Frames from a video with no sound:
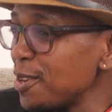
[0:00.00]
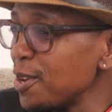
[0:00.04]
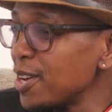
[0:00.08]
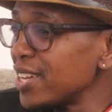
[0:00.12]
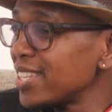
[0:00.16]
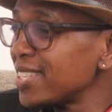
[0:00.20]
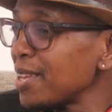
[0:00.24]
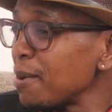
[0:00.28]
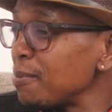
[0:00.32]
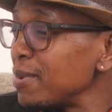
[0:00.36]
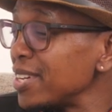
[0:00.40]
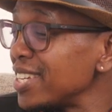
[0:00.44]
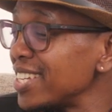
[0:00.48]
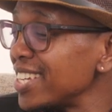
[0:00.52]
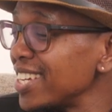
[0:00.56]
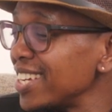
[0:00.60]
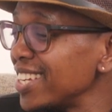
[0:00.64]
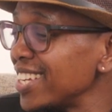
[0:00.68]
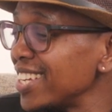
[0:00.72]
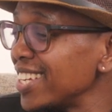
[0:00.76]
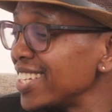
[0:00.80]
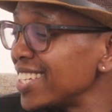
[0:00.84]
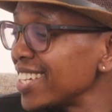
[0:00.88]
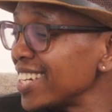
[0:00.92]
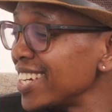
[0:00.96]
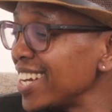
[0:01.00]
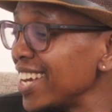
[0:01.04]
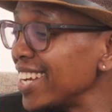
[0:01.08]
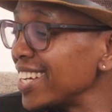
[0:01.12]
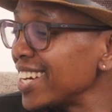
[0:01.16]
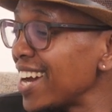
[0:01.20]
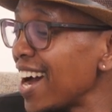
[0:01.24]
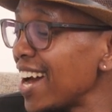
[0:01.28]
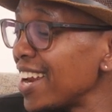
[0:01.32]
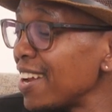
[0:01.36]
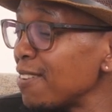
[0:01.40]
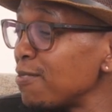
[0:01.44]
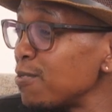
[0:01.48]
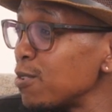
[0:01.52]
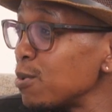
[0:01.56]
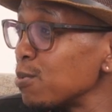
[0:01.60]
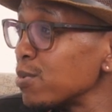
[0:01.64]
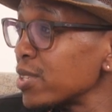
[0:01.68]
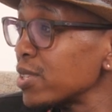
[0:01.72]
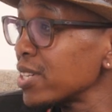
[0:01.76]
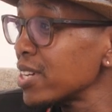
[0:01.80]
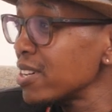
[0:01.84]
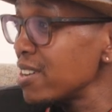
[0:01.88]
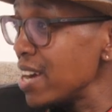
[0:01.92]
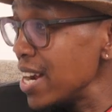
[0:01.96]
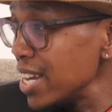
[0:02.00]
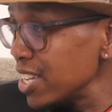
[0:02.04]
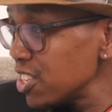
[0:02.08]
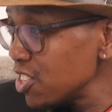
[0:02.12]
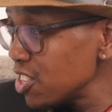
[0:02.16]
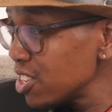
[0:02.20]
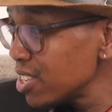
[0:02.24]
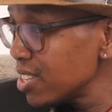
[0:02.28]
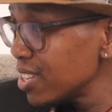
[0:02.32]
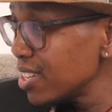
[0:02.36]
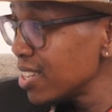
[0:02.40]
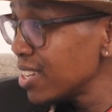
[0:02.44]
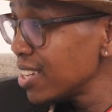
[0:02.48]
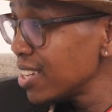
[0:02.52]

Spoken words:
You're establishing it in Ghana from scratch.